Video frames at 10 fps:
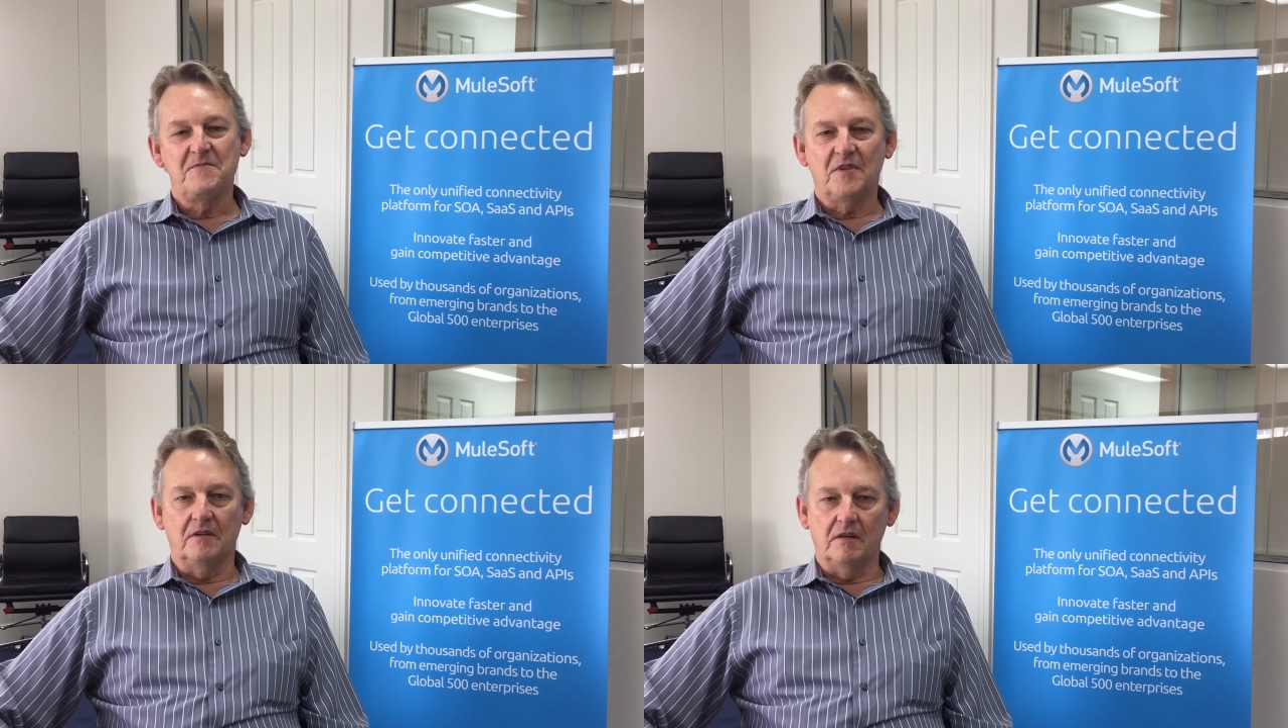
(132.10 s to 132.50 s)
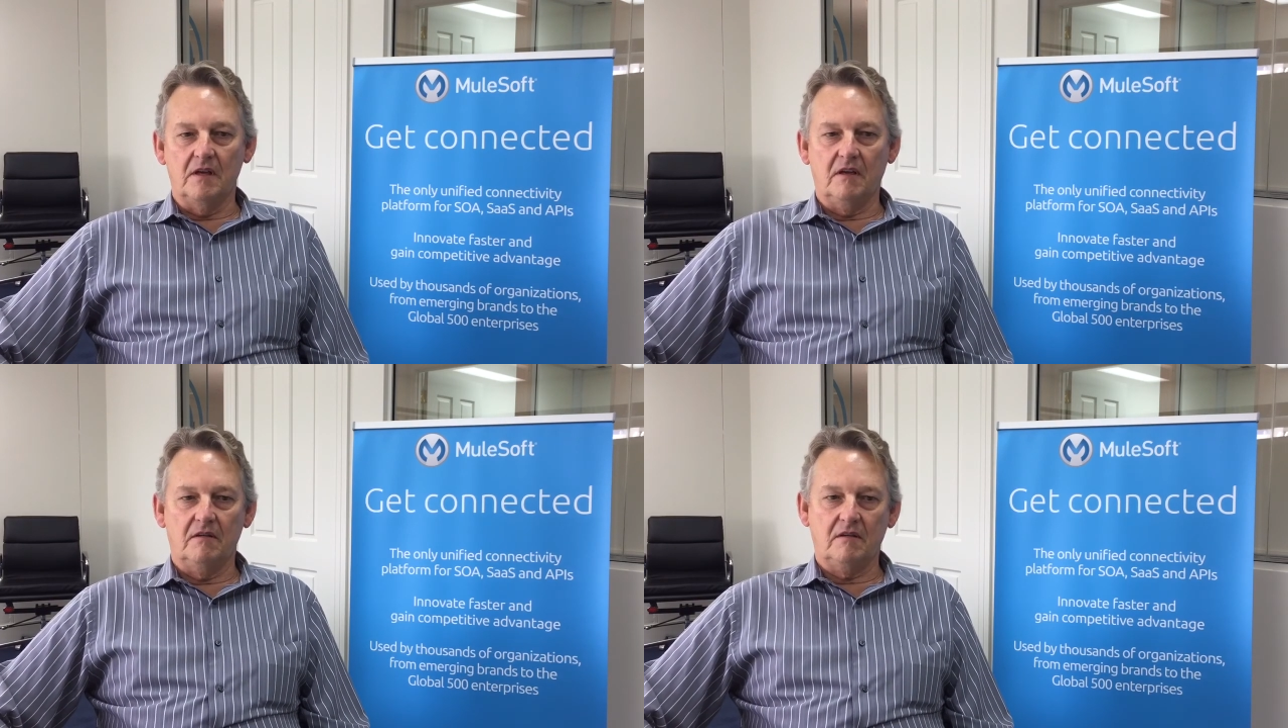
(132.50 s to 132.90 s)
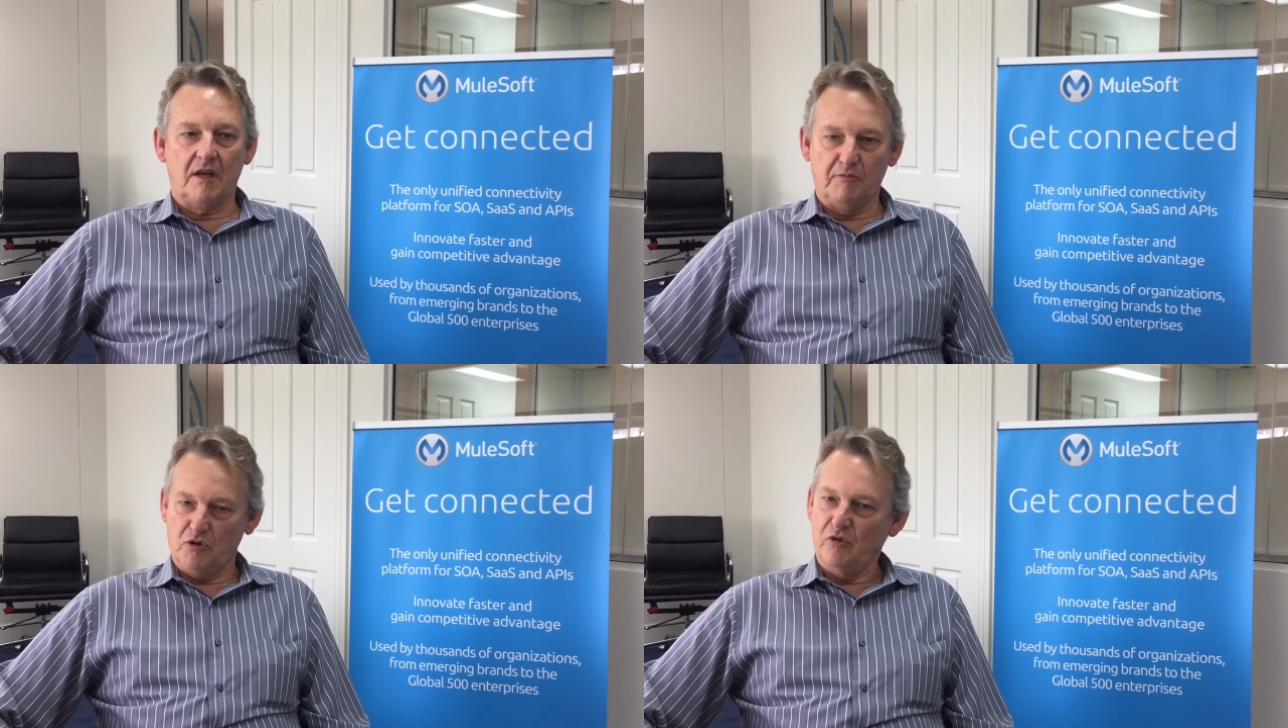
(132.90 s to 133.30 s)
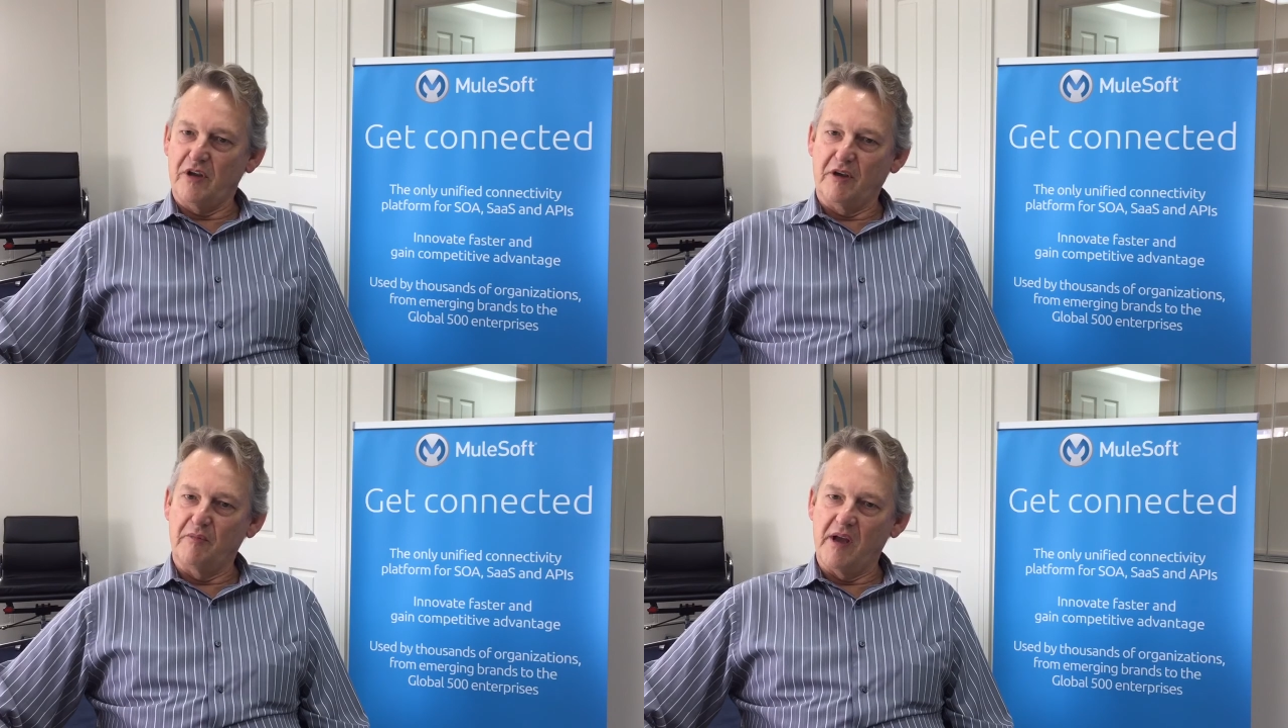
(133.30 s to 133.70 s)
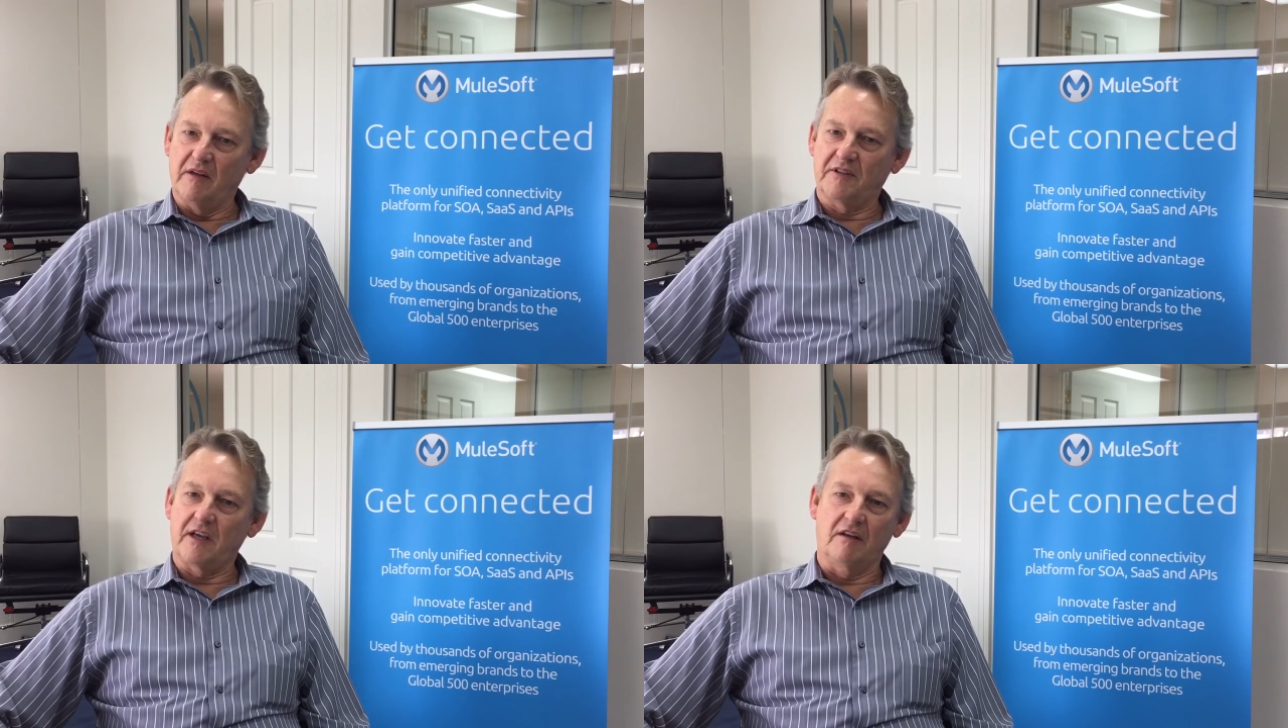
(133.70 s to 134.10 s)
you know, he kept talking about
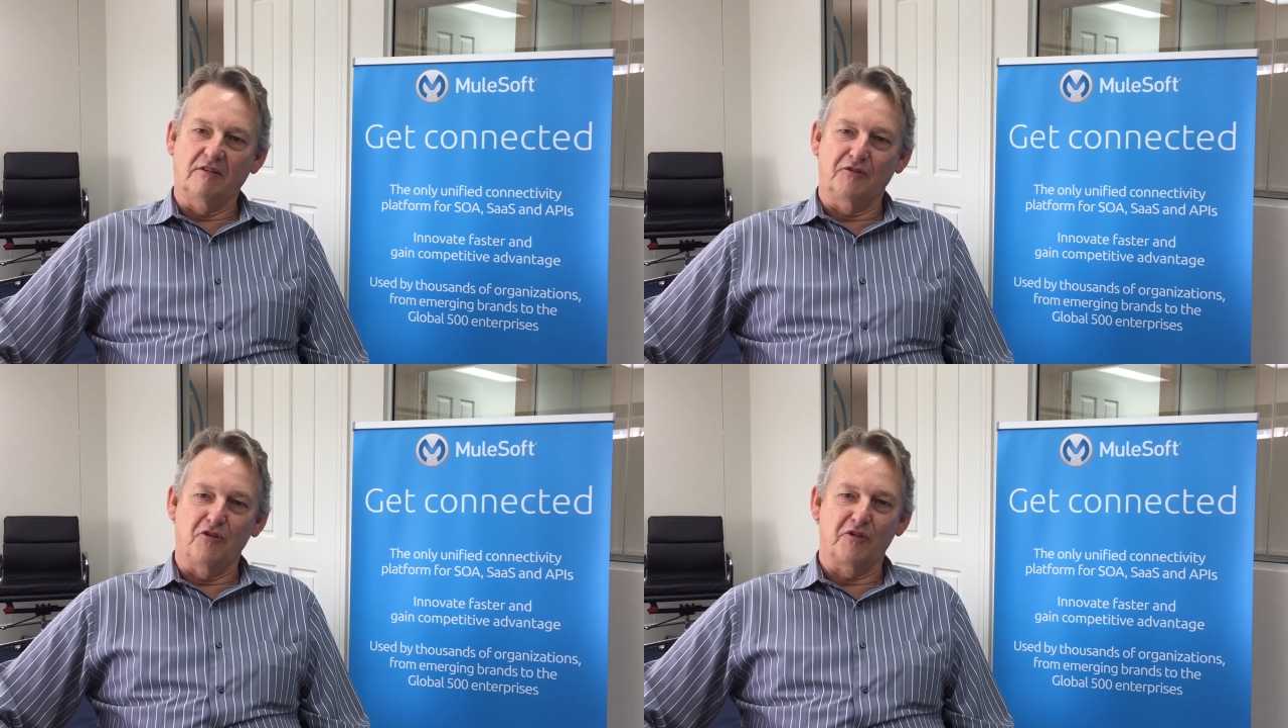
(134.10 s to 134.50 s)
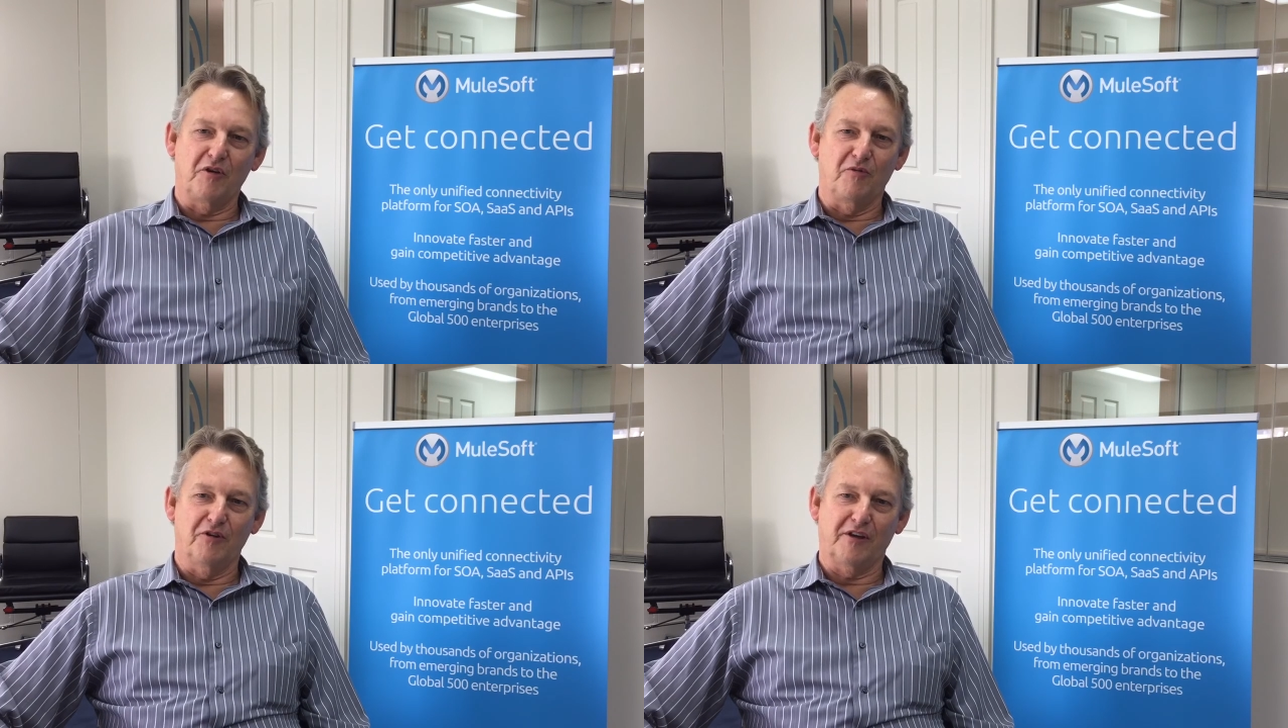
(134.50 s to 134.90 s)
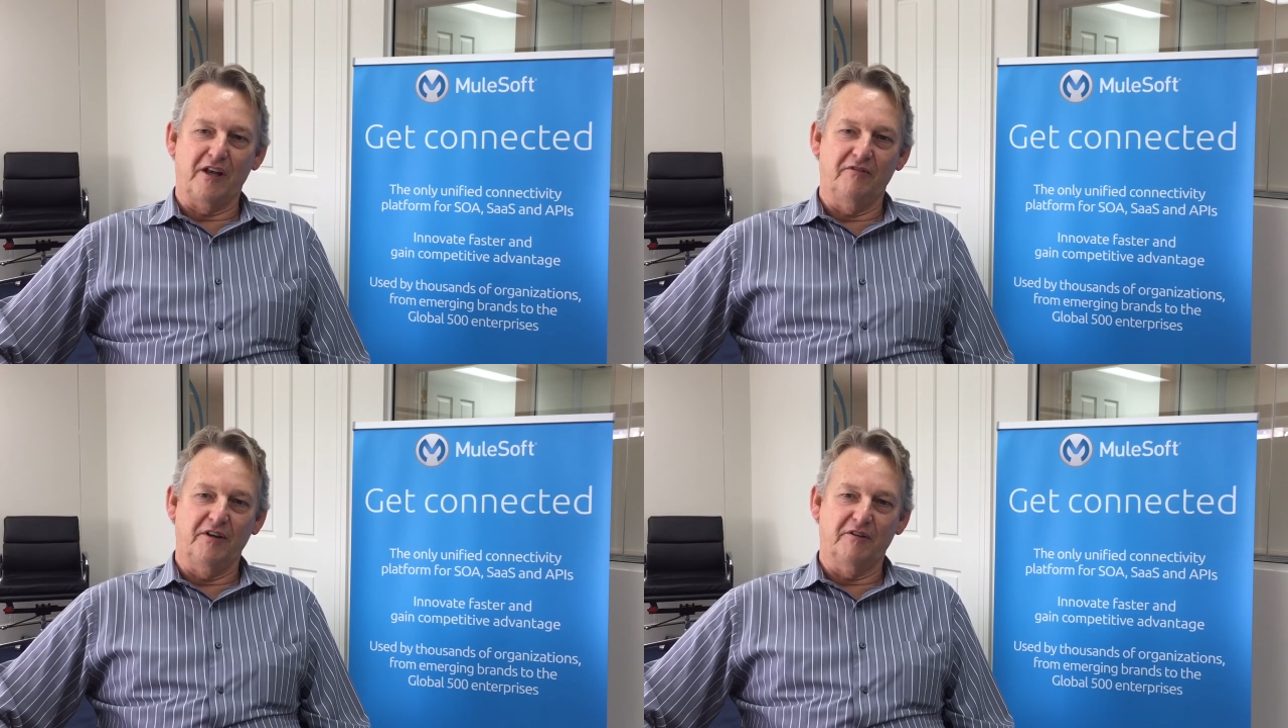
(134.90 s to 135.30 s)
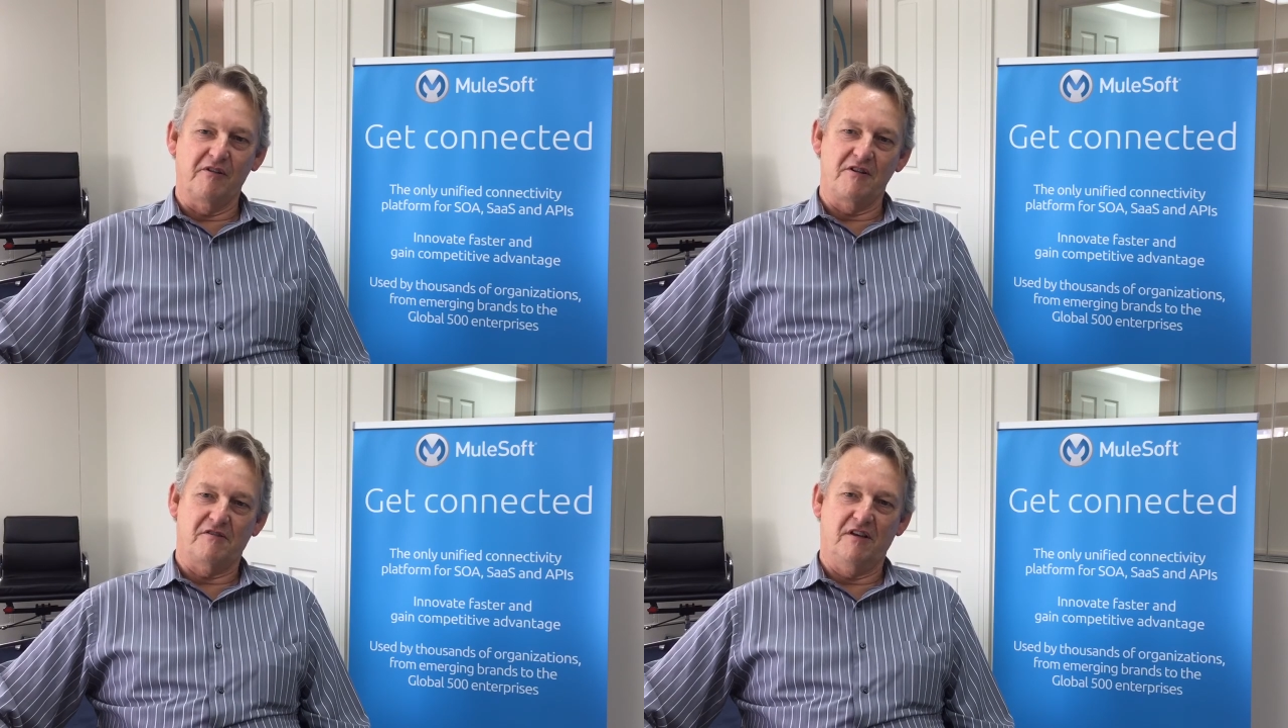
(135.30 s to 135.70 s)
taking the donkey work out of integration.